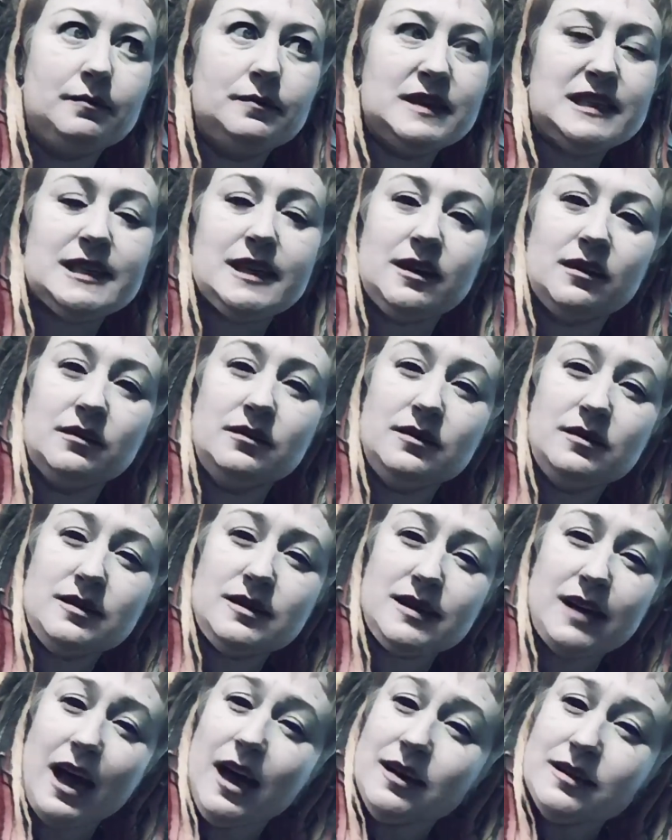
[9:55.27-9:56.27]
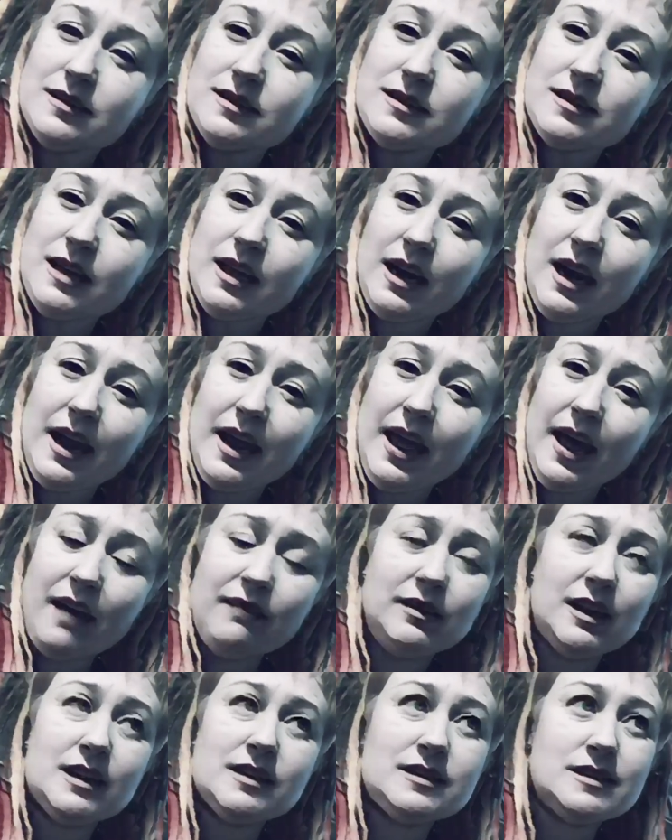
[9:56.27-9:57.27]
skill sets that I
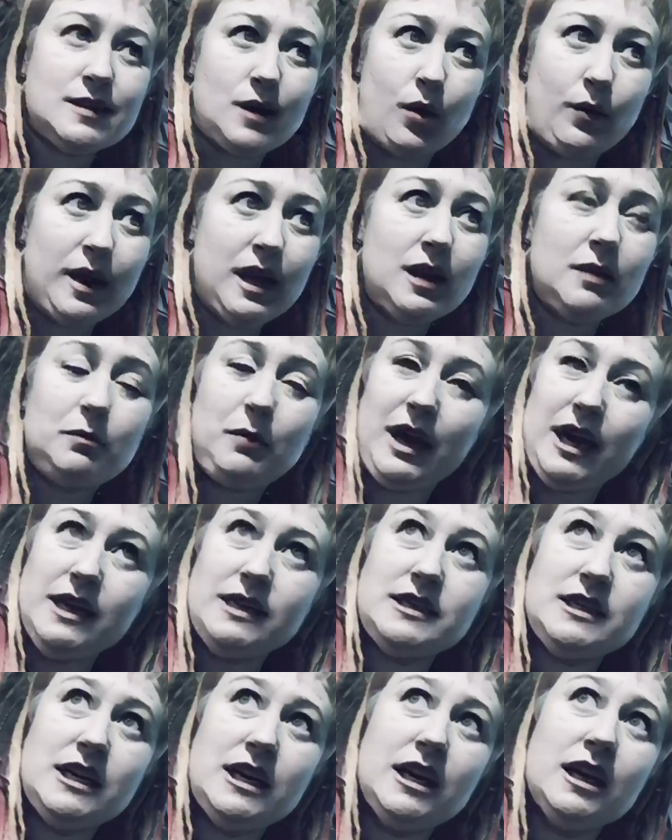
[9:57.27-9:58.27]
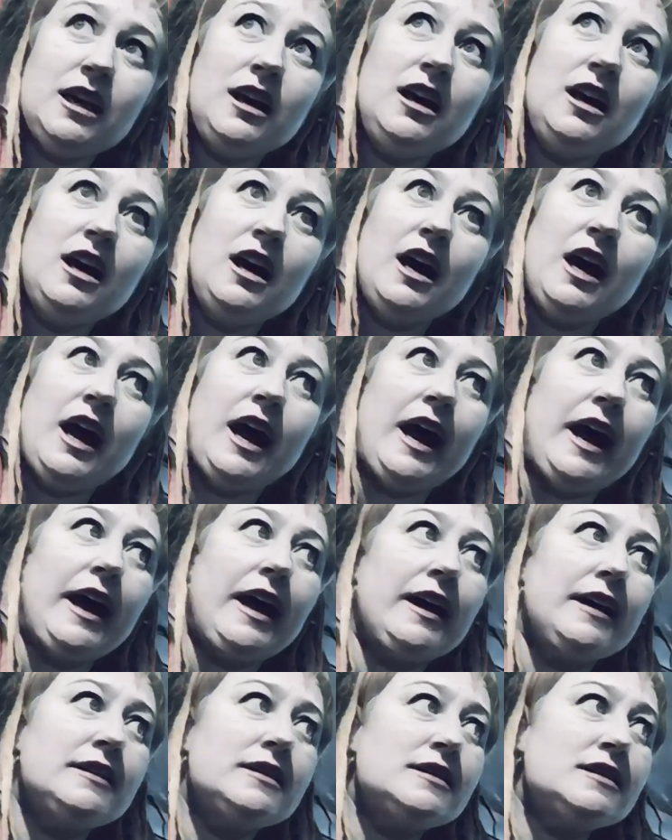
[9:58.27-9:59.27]
have, like sewing, painting,
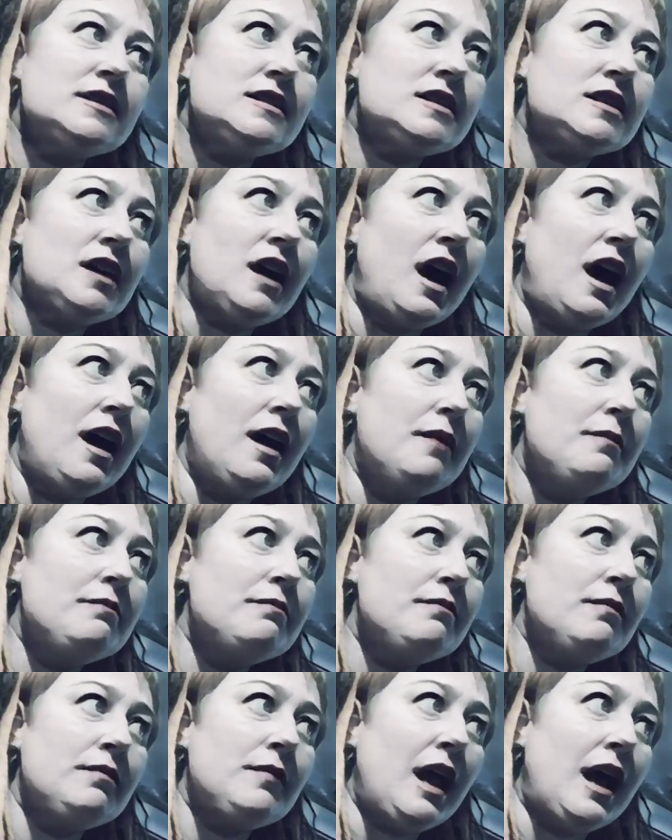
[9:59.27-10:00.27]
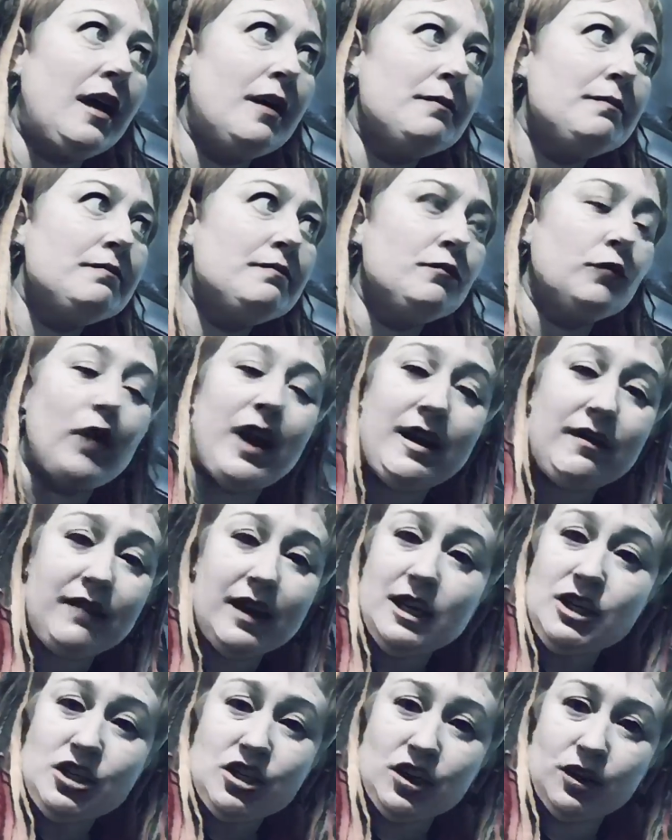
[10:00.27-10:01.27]
and
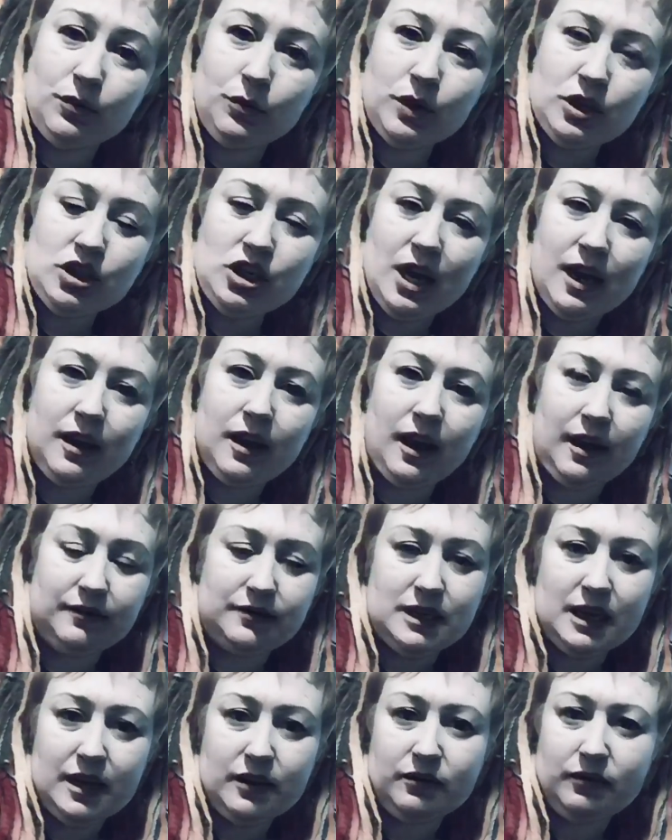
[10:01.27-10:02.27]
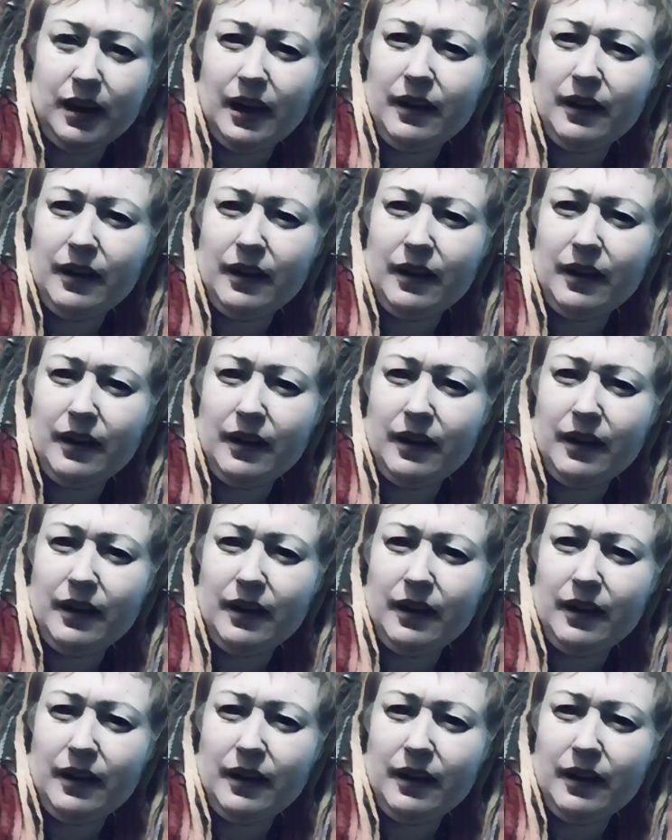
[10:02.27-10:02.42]
renovation, which I've done